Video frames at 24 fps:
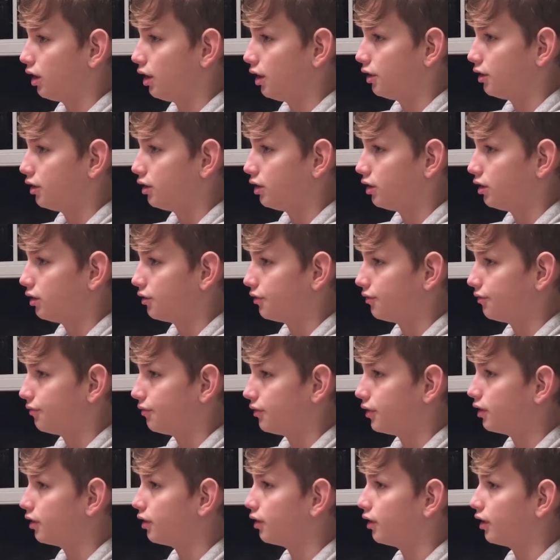I
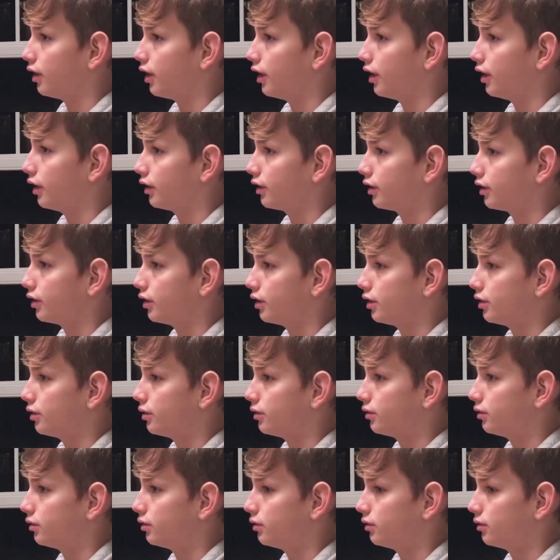just feel like,
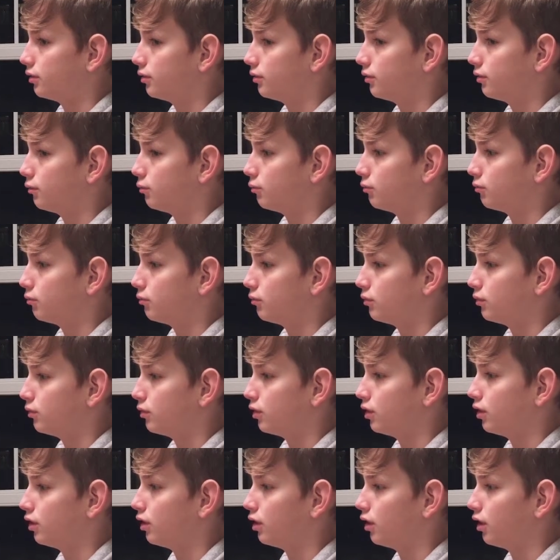
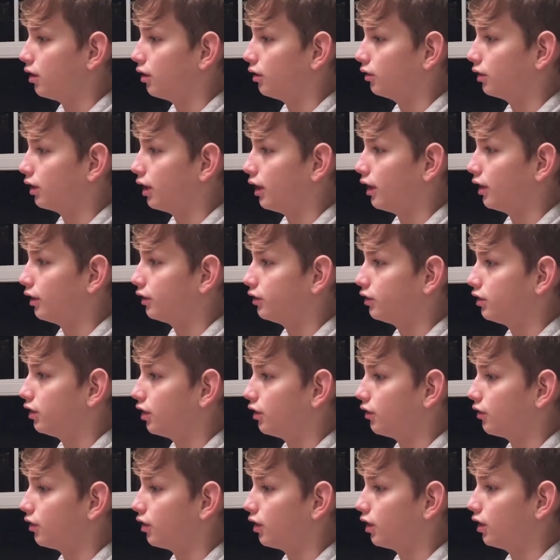you know, like
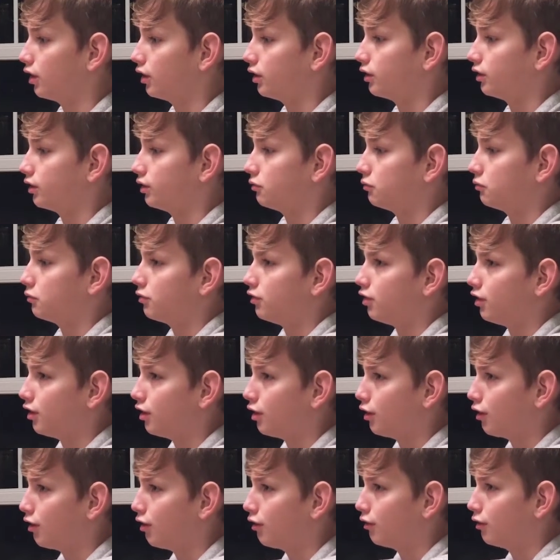just like,
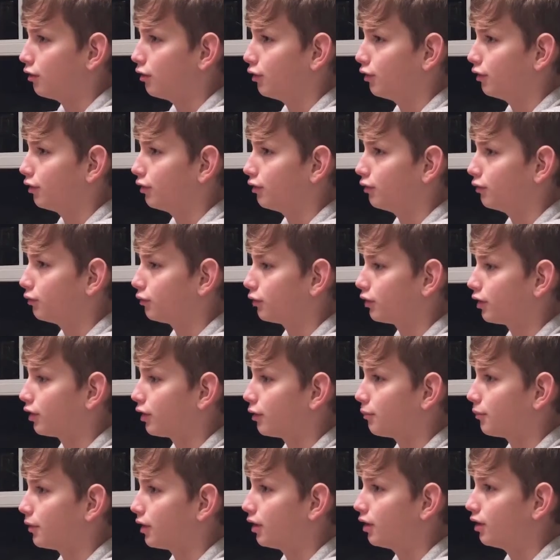you know,
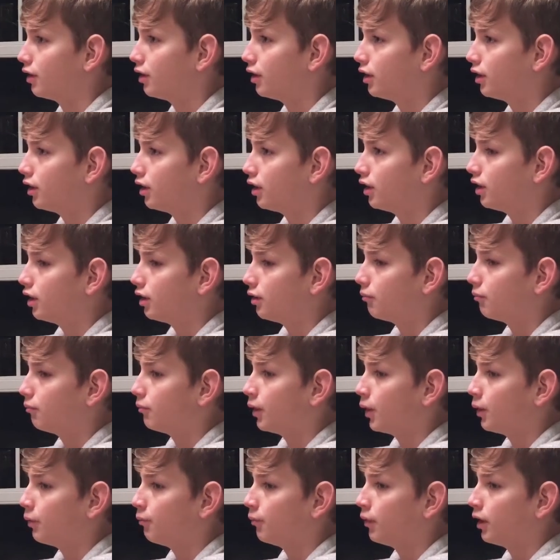over the
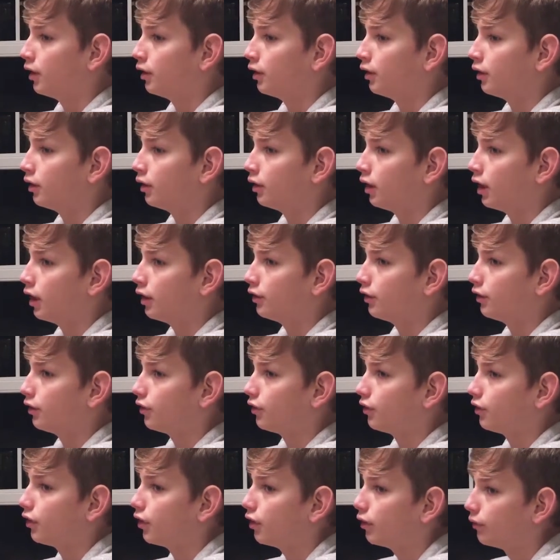middle, I
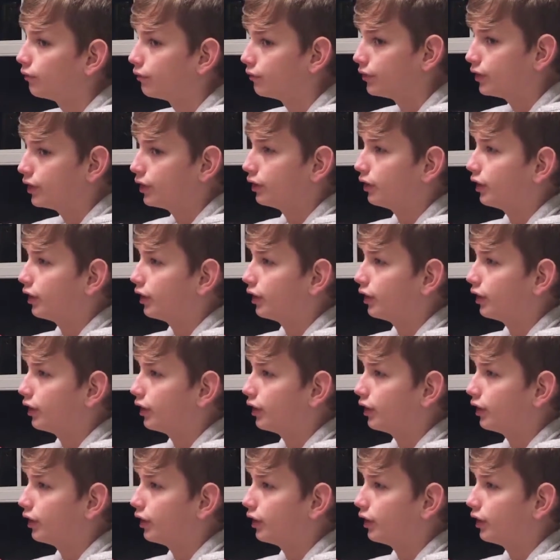just don't